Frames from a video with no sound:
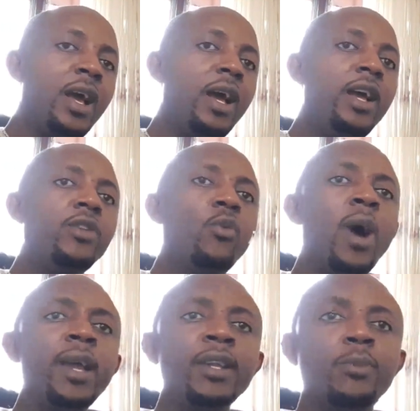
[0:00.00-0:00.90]
And
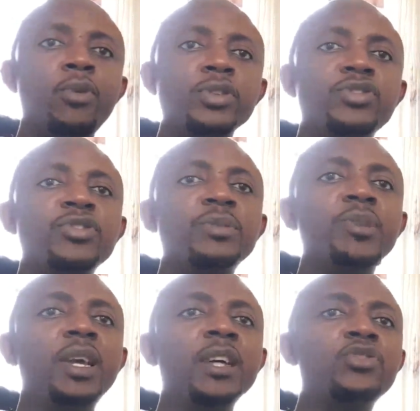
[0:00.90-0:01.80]
while in the bloodstream,
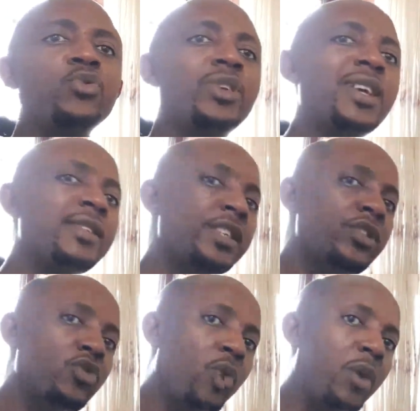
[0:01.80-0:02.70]
it has to get
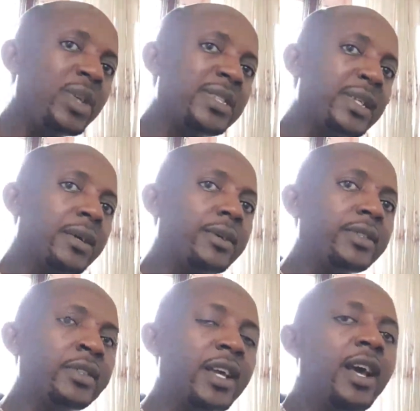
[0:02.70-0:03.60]
into our
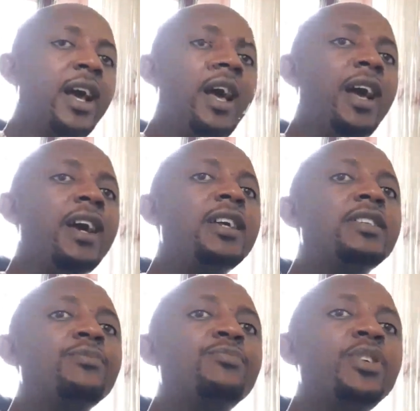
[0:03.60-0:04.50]
cells
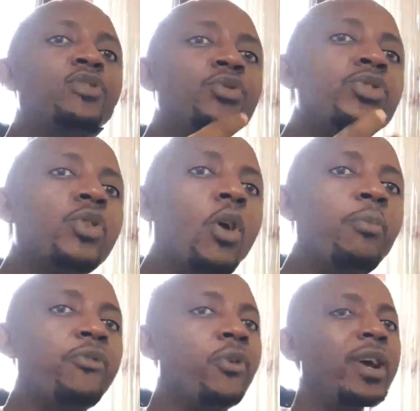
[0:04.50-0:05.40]
and be used
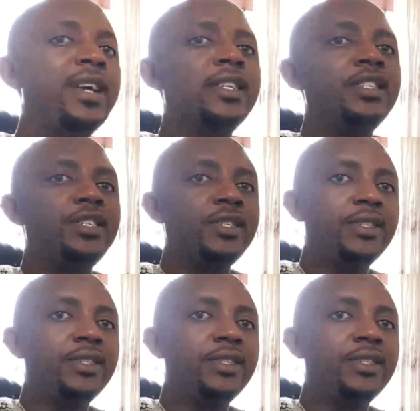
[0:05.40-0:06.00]
up for energy.